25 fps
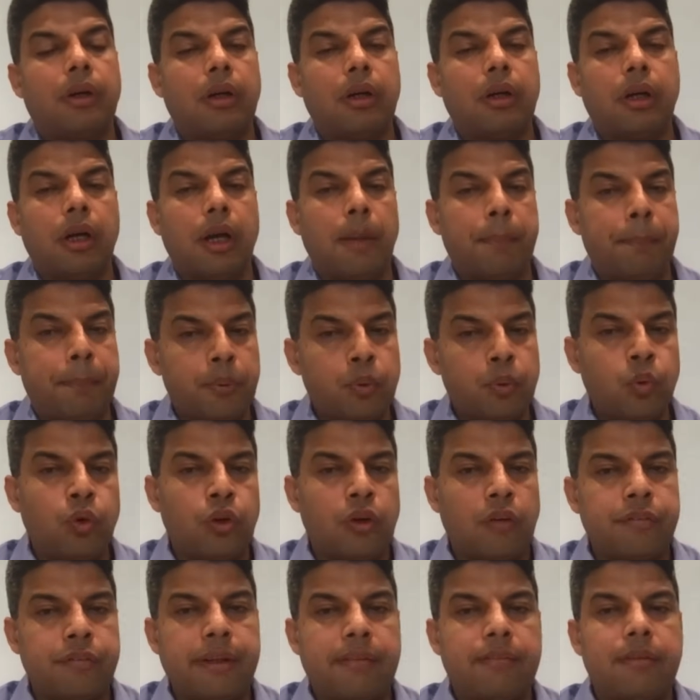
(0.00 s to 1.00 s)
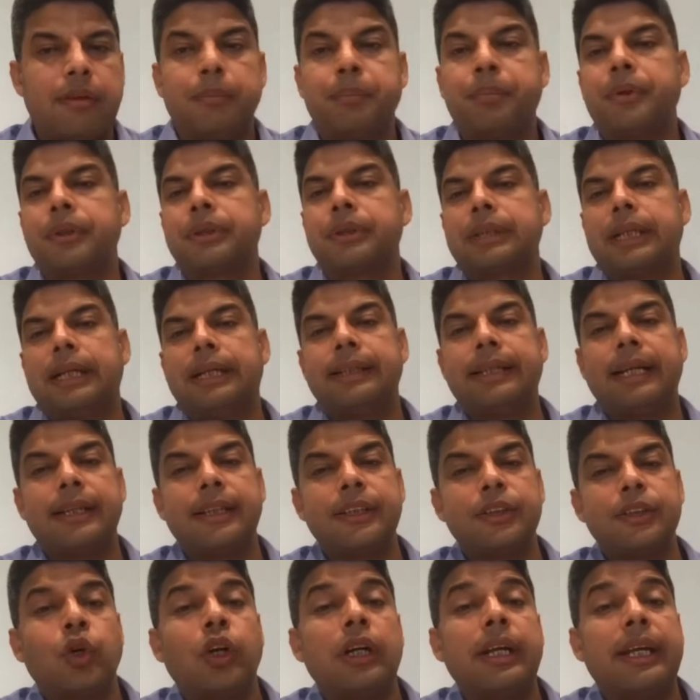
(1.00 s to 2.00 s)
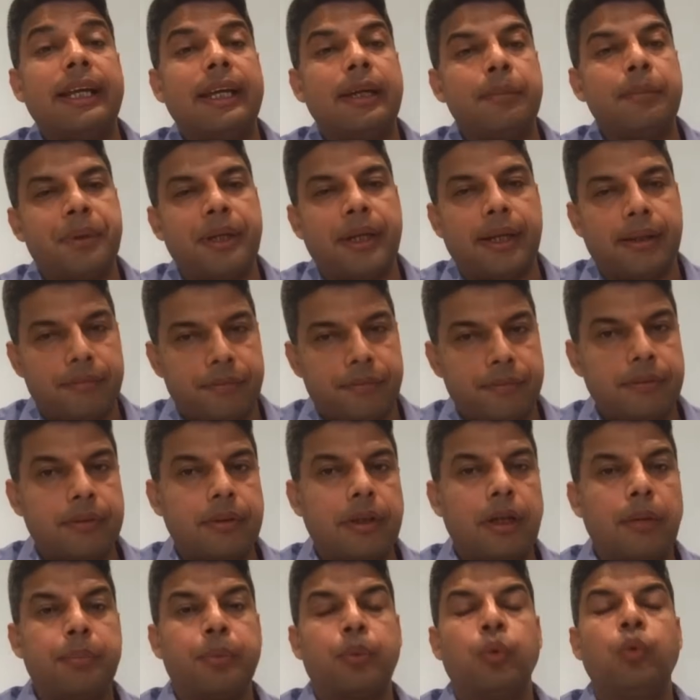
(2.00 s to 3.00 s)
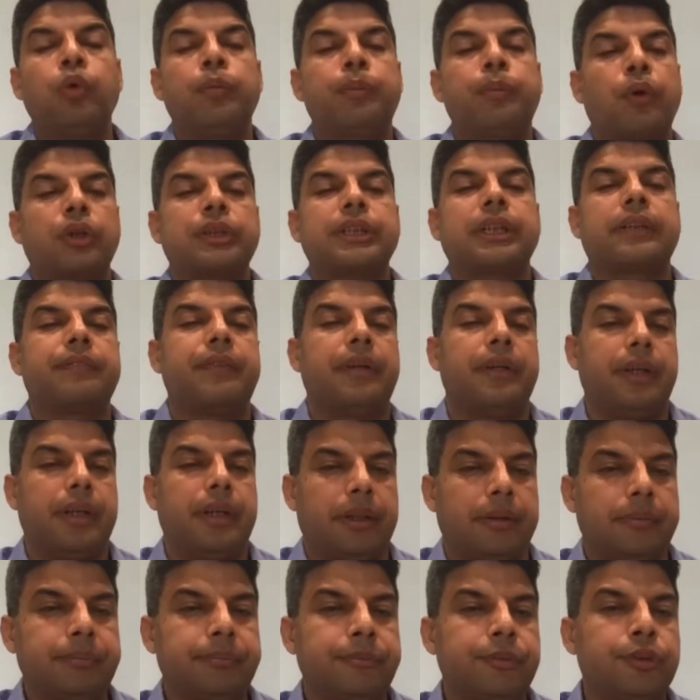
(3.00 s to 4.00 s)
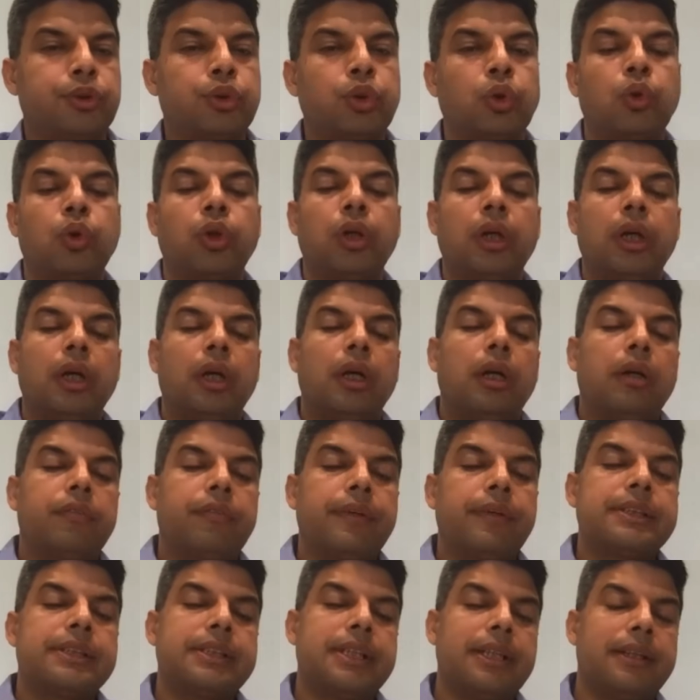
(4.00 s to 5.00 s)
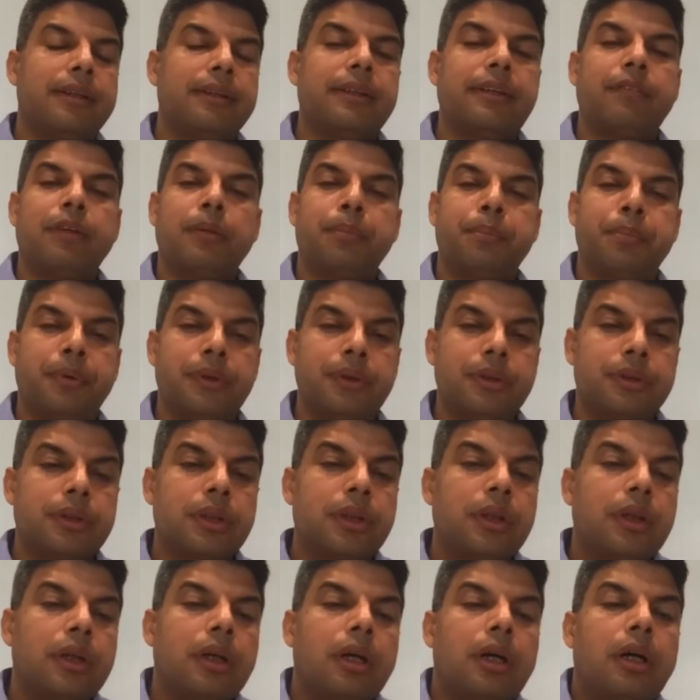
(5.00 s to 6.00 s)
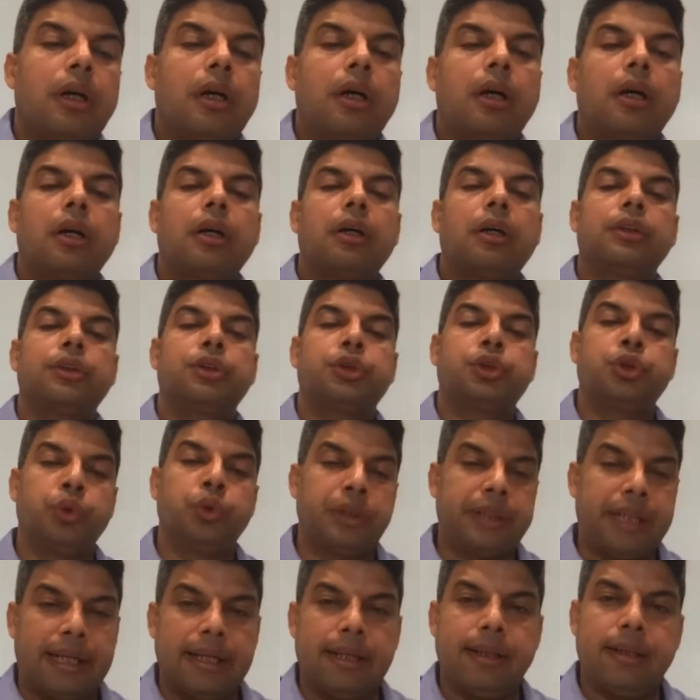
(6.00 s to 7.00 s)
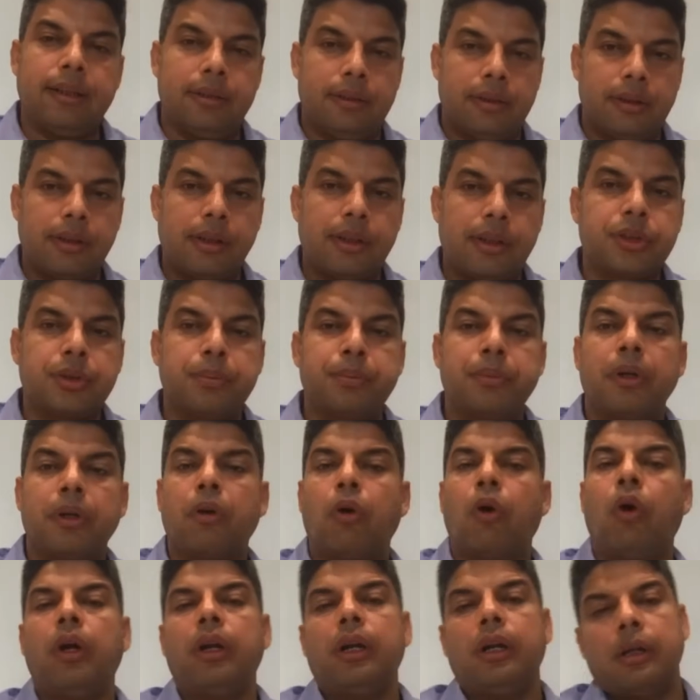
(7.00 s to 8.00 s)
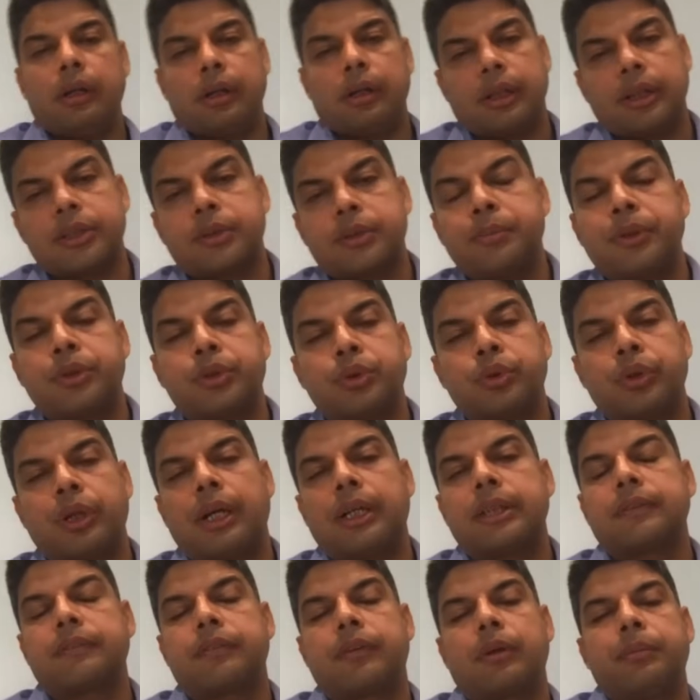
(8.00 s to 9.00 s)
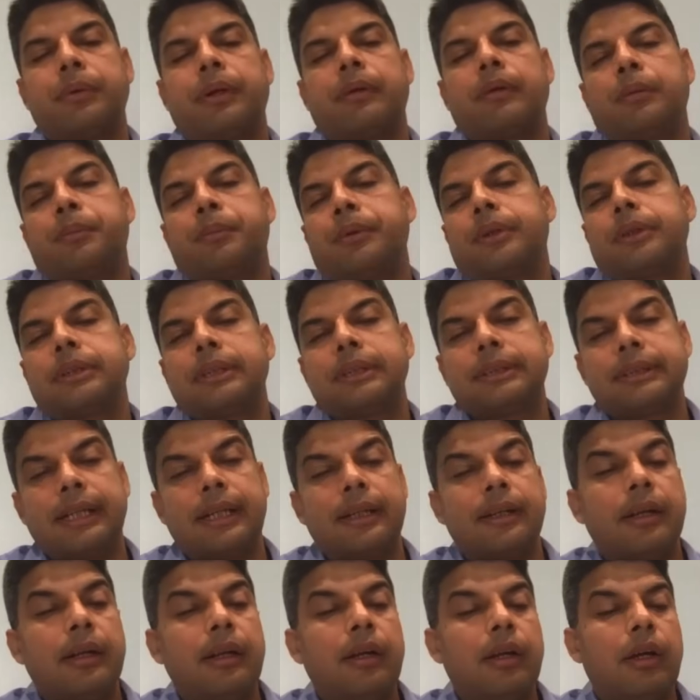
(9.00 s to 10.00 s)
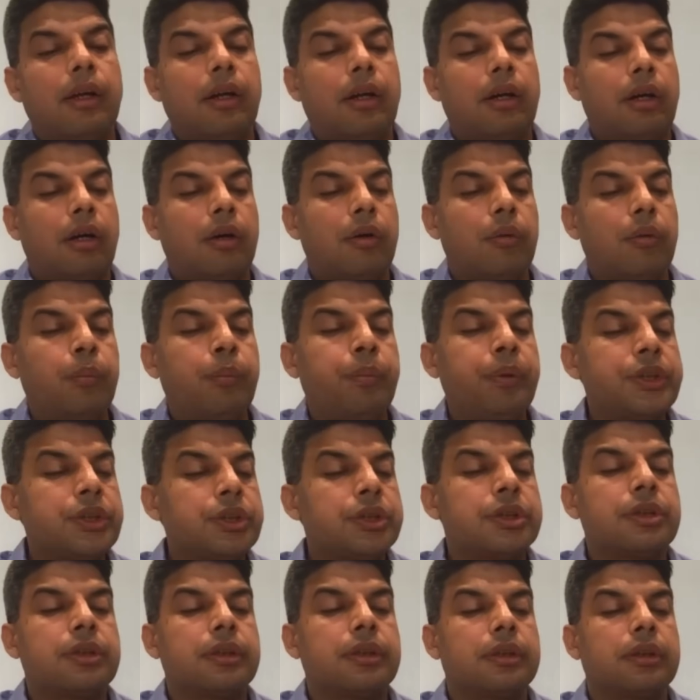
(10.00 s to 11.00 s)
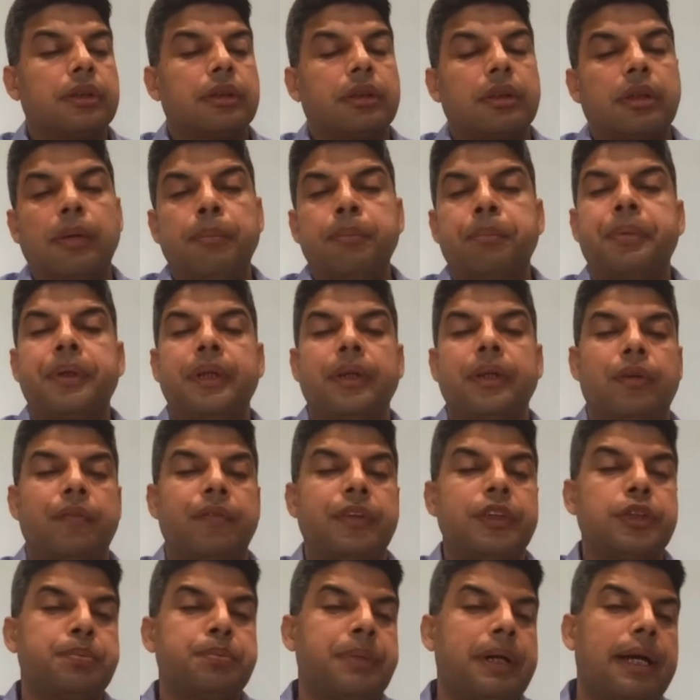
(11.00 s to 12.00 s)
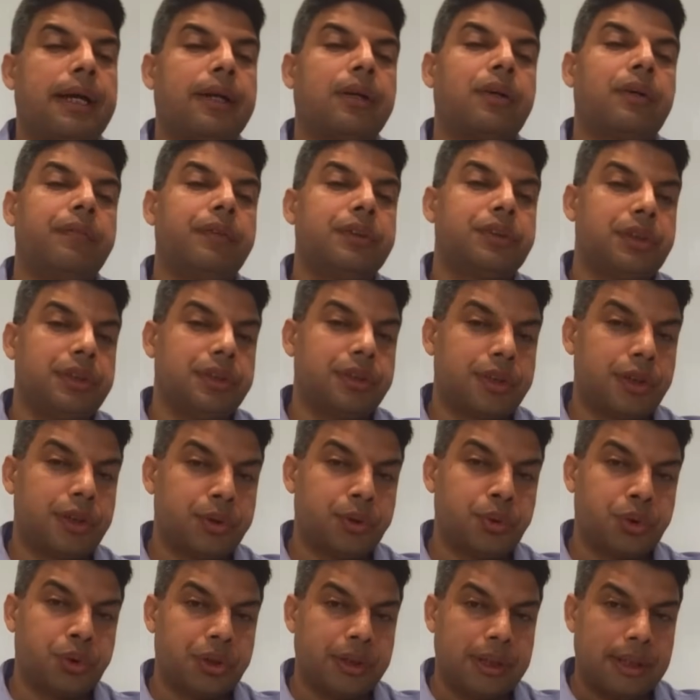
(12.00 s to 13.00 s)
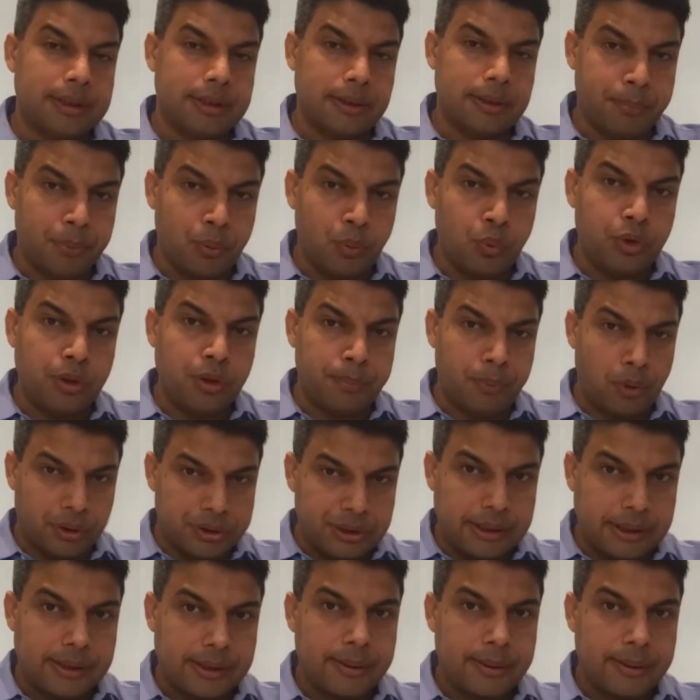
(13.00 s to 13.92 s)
approval of developers, and that is called APF, approved project funding. So first thing developers should tell the customer, or customer should ask from developers, is that which company or which bank or which institution has approved the project.